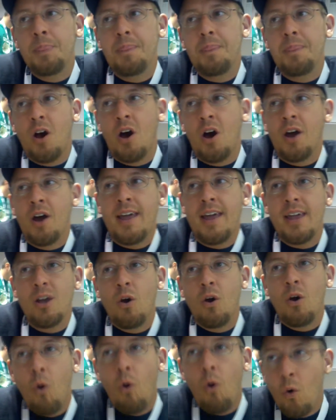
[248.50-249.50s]
On a
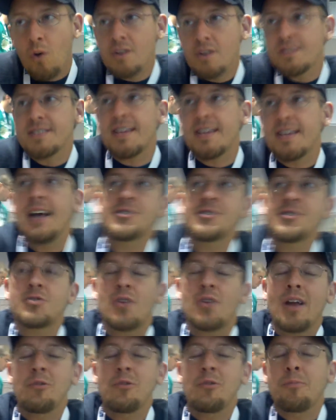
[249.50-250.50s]
Hordes
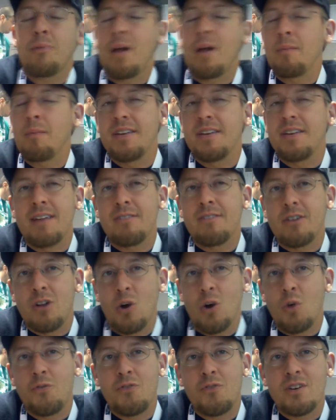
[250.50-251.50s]
caster, I would probably never
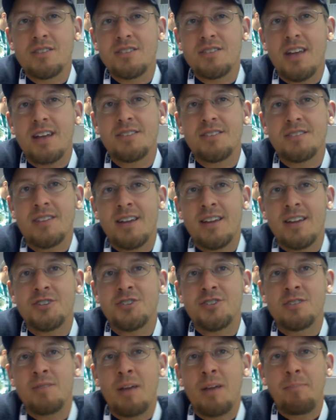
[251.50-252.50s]
go for an
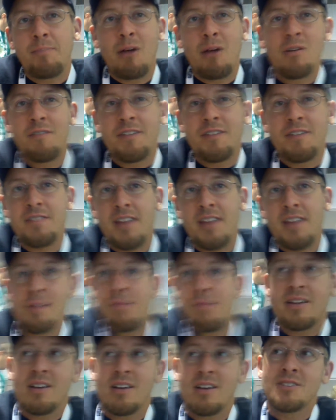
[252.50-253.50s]
assassination at power 15
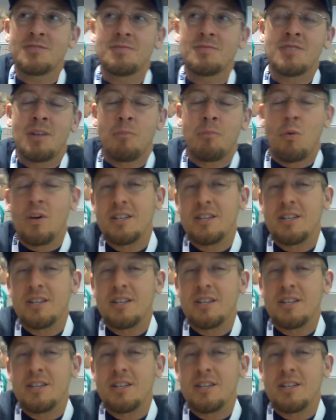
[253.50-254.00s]
because number one.